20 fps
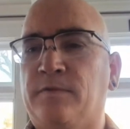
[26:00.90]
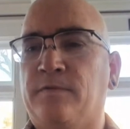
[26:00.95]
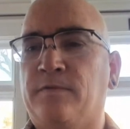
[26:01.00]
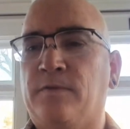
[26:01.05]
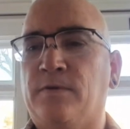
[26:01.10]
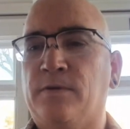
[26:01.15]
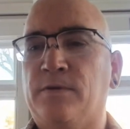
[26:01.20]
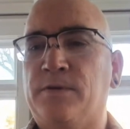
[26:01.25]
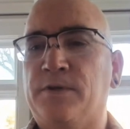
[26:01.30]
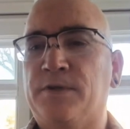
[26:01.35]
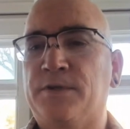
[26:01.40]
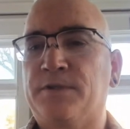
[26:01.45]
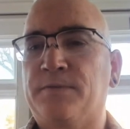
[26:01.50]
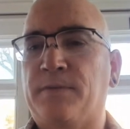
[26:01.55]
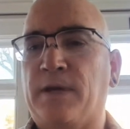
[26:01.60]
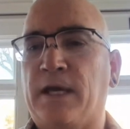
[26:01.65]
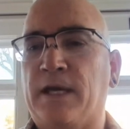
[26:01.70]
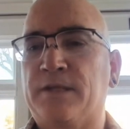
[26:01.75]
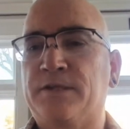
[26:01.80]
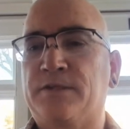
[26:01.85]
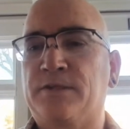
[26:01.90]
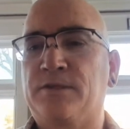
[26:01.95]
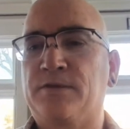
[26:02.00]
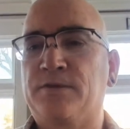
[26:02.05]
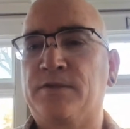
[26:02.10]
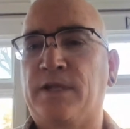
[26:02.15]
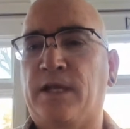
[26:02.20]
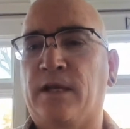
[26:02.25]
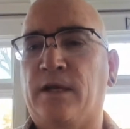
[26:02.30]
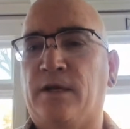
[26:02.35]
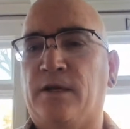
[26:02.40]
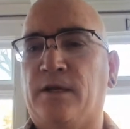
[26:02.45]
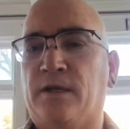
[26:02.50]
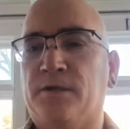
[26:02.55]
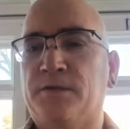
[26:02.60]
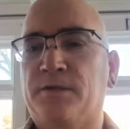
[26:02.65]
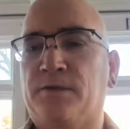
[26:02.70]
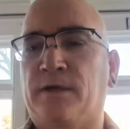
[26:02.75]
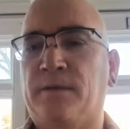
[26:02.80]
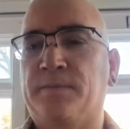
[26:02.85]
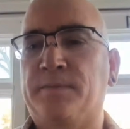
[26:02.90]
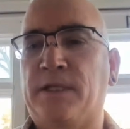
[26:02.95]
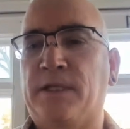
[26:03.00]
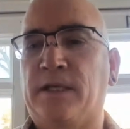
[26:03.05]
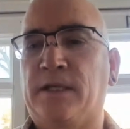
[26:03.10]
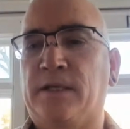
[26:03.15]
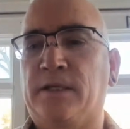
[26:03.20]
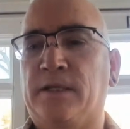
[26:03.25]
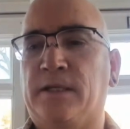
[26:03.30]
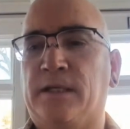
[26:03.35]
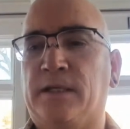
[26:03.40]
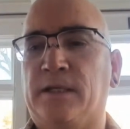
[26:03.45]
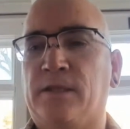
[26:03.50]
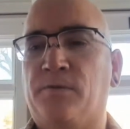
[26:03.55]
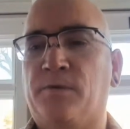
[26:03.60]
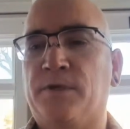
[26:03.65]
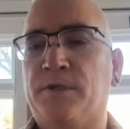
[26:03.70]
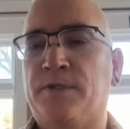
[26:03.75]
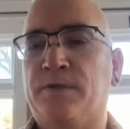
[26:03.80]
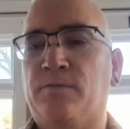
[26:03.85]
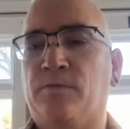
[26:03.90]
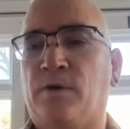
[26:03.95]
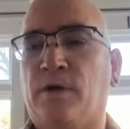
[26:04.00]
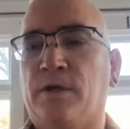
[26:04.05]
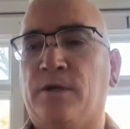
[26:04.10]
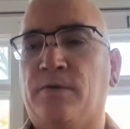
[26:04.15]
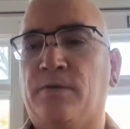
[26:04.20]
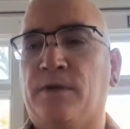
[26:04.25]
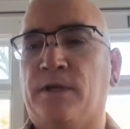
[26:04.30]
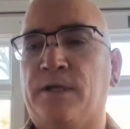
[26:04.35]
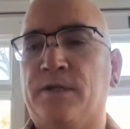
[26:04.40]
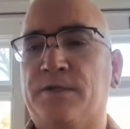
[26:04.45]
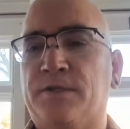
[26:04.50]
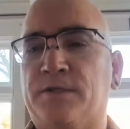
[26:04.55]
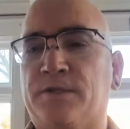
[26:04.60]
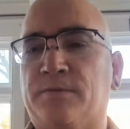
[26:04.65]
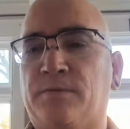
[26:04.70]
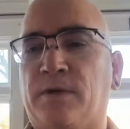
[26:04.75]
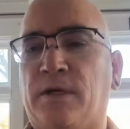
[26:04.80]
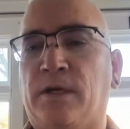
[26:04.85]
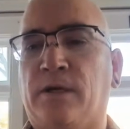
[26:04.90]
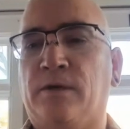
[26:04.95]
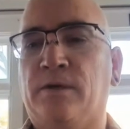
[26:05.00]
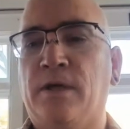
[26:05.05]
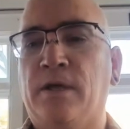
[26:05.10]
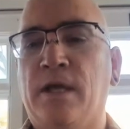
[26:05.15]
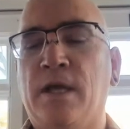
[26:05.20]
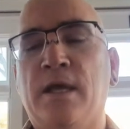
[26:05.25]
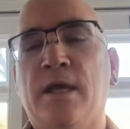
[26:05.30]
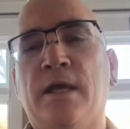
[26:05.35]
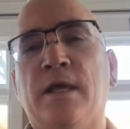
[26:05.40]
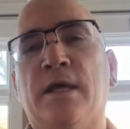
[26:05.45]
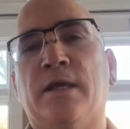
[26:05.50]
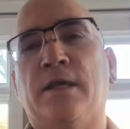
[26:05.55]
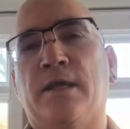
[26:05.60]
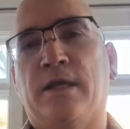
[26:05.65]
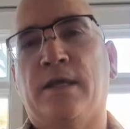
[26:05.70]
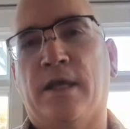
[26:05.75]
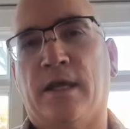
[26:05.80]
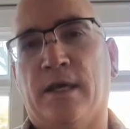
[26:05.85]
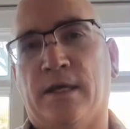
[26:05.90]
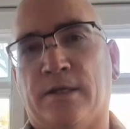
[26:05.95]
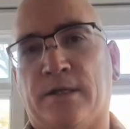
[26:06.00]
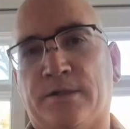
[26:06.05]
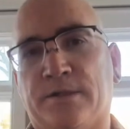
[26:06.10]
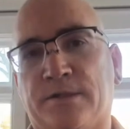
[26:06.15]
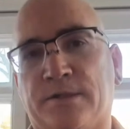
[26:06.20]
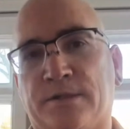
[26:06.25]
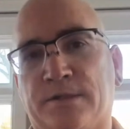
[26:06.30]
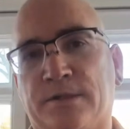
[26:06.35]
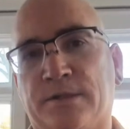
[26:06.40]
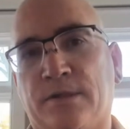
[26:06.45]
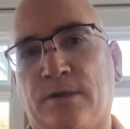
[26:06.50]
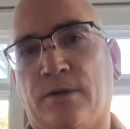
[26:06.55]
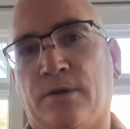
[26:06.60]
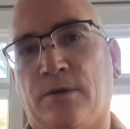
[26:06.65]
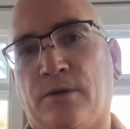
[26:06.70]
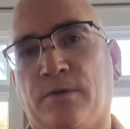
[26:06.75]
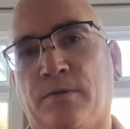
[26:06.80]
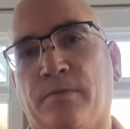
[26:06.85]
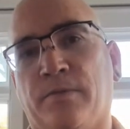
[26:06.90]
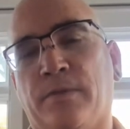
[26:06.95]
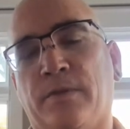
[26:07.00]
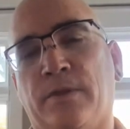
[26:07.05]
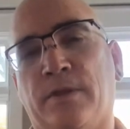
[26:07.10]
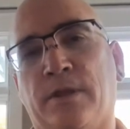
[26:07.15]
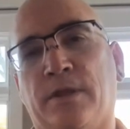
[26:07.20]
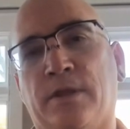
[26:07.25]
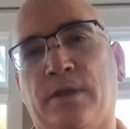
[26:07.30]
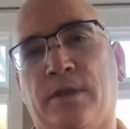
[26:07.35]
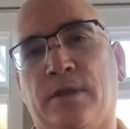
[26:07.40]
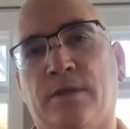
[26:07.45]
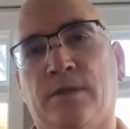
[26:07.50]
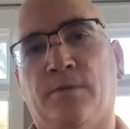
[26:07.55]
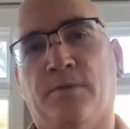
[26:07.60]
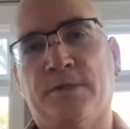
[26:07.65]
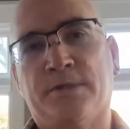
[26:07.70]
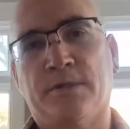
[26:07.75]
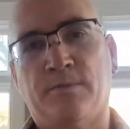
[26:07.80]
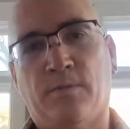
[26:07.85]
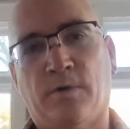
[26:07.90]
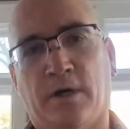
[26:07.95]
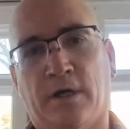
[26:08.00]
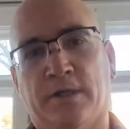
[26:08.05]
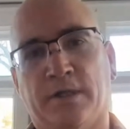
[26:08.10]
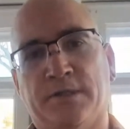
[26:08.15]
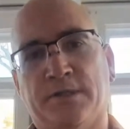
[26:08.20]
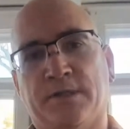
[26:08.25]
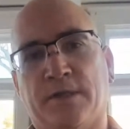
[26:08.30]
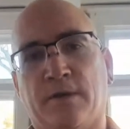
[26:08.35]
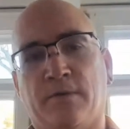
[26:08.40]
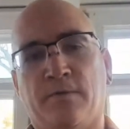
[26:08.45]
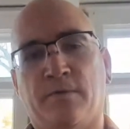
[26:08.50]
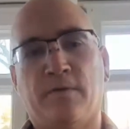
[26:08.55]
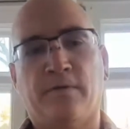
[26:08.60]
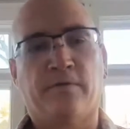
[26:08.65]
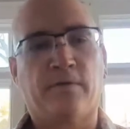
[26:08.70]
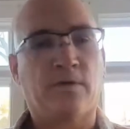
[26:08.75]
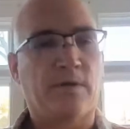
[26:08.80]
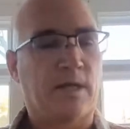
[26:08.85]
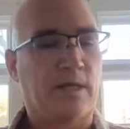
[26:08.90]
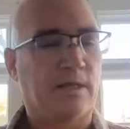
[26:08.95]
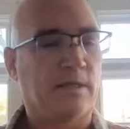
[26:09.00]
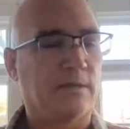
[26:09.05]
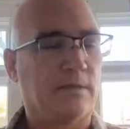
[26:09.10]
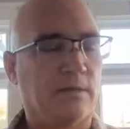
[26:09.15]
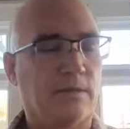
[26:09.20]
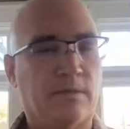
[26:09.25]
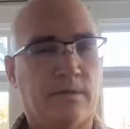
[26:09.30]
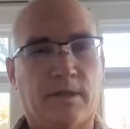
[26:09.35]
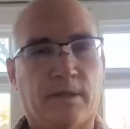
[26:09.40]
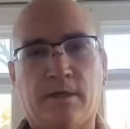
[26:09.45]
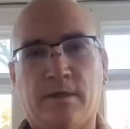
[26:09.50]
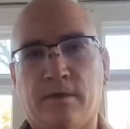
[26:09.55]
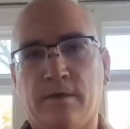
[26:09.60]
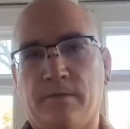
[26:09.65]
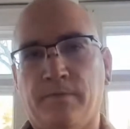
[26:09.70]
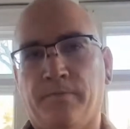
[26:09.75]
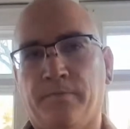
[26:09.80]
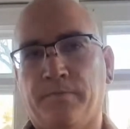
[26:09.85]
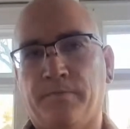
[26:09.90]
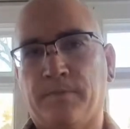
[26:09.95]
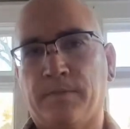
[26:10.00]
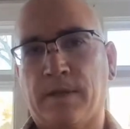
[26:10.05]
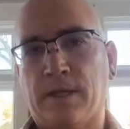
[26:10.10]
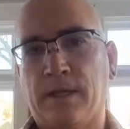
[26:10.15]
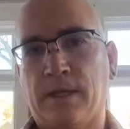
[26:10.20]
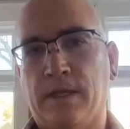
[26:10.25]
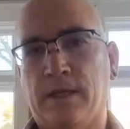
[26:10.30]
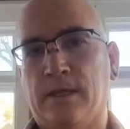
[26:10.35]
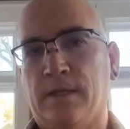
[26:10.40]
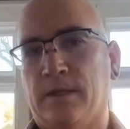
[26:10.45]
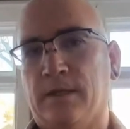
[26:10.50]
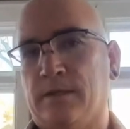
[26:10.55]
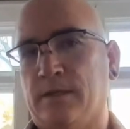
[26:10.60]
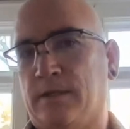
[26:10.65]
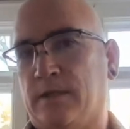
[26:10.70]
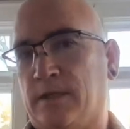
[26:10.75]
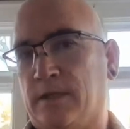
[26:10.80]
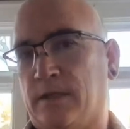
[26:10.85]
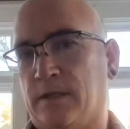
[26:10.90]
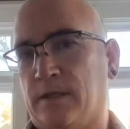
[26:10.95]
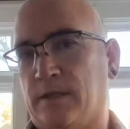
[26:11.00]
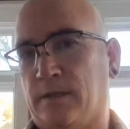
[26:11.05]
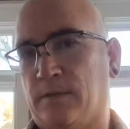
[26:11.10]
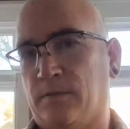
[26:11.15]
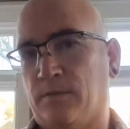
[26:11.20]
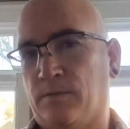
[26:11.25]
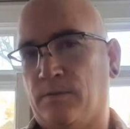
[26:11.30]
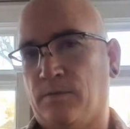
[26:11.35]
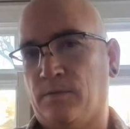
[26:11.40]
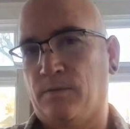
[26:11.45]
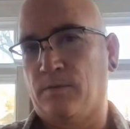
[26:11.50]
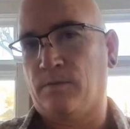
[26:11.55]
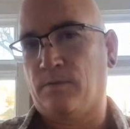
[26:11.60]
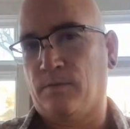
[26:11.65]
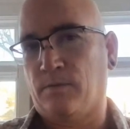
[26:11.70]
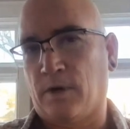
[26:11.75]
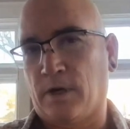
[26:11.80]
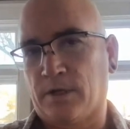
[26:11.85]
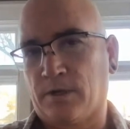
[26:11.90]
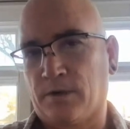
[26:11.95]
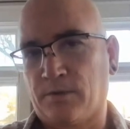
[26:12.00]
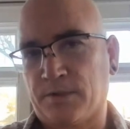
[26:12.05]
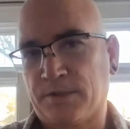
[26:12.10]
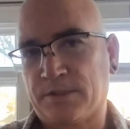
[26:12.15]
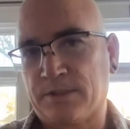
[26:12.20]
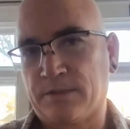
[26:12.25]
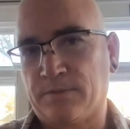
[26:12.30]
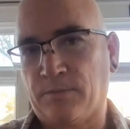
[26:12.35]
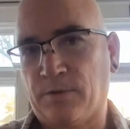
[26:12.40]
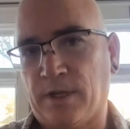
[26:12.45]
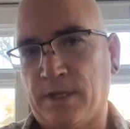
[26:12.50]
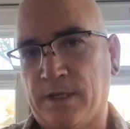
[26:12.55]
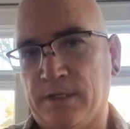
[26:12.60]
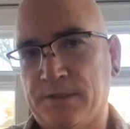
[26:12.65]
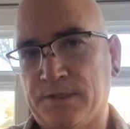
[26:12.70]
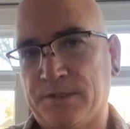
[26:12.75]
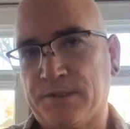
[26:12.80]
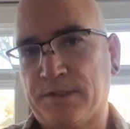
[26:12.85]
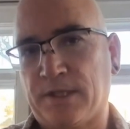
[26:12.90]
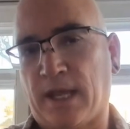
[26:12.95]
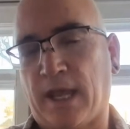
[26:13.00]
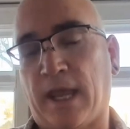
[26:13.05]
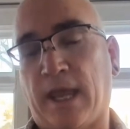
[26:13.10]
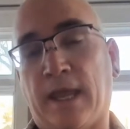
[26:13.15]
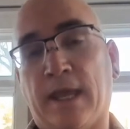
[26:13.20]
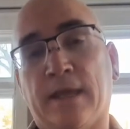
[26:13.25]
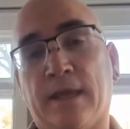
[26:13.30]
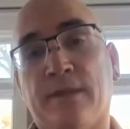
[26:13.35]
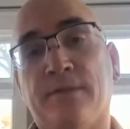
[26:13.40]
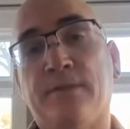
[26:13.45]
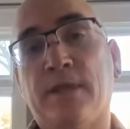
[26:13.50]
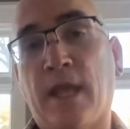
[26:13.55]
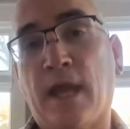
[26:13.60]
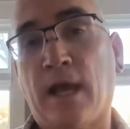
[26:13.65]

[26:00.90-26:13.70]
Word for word: before this past Tuesday also updated and the wisdom water rings as well? Yes. So the the wisdom wands that we've created earlier, the Water Wisdom Rings, and the